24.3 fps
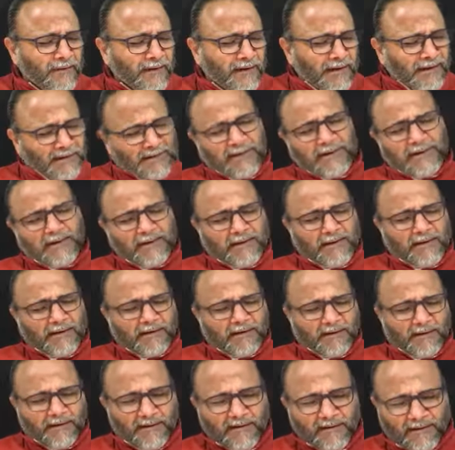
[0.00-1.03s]
And then
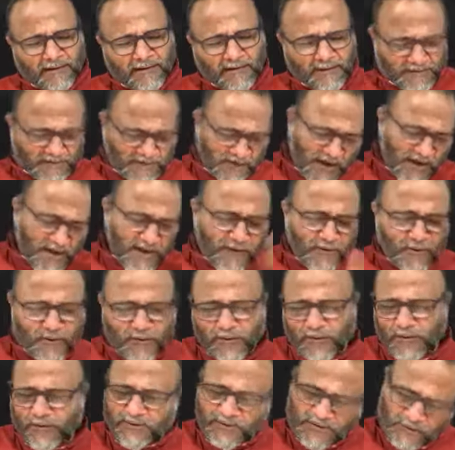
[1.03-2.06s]
uh, chai
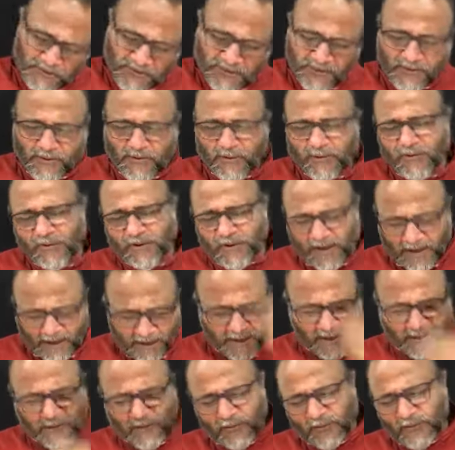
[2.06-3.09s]
do, sabji do,
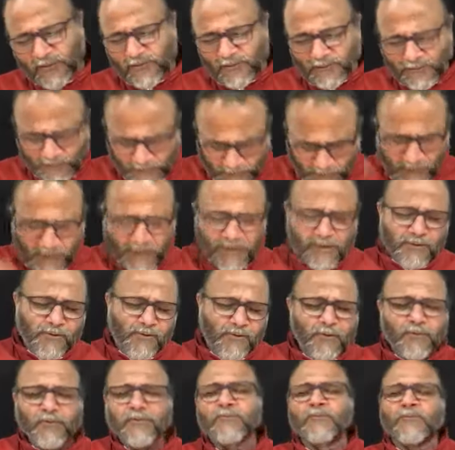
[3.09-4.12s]
khana do, mohe
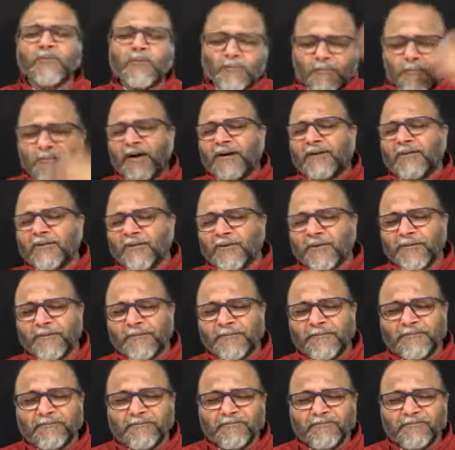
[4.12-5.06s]
do, upma do,